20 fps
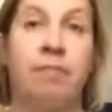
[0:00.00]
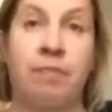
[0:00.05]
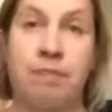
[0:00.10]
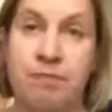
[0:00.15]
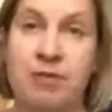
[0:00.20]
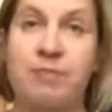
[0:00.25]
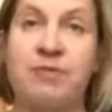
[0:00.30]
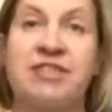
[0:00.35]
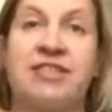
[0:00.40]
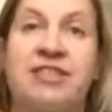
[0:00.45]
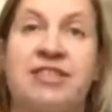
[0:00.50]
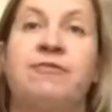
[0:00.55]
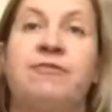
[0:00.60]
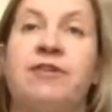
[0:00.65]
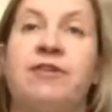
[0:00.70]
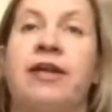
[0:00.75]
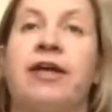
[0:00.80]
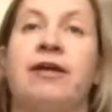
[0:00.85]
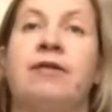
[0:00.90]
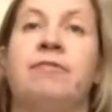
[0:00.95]

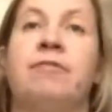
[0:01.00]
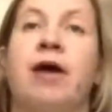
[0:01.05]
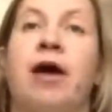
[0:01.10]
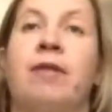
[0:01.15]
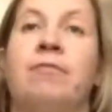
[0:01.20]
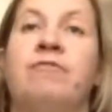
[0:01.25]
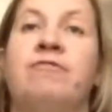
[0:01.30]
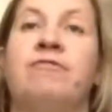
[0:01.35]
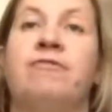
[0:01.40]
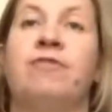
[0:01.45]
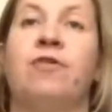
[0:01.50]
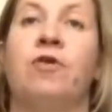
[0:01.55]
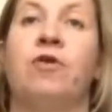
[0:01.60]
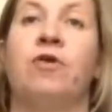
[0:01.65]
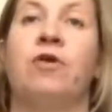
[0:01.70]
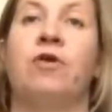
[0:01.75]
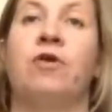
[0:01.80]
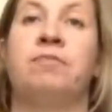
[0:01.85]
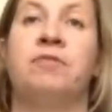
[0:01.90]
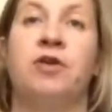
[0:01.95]
specifically
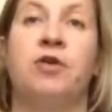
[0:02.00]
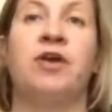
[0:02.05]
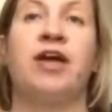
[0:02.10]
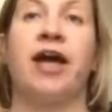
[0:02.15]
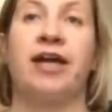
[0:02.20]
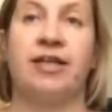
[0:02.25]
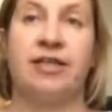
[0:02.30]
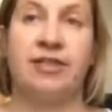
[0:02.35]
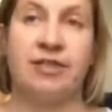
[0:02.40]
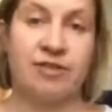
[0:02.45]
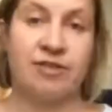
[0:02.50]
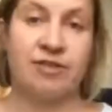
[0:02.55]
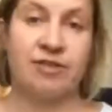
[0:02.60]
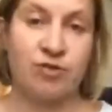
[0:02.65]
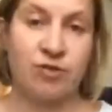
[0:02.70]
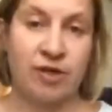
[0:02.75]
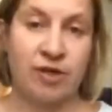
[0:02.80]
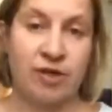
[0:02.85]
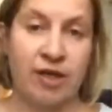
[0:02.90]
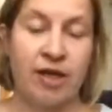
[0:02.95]
for UK
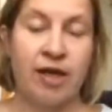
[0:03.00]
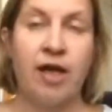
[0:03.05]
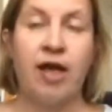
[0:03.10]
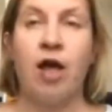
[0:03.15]
industry.